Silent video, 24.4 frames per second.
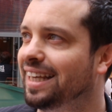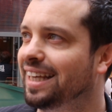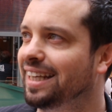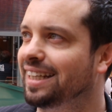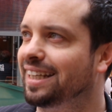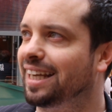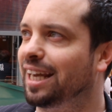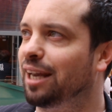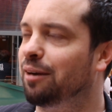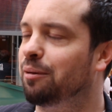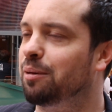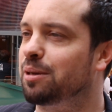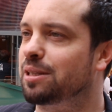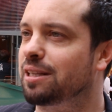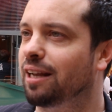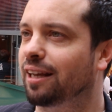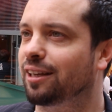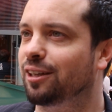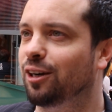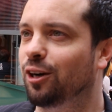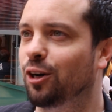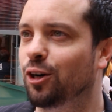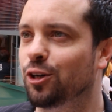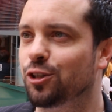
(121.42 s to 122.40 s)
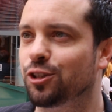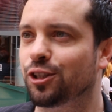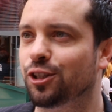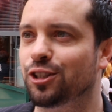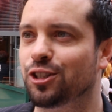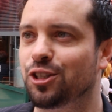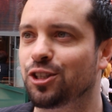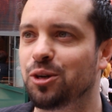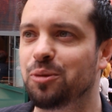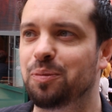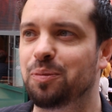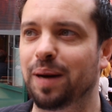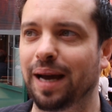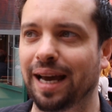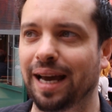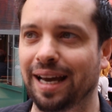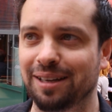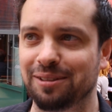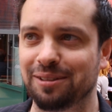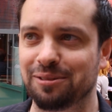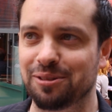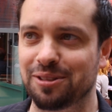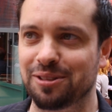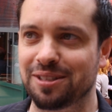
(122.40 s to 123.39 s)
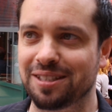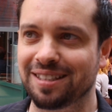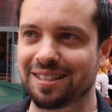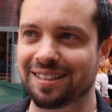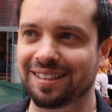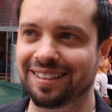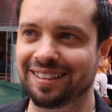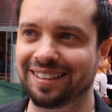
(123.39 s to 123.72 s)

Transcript: think it was like £102.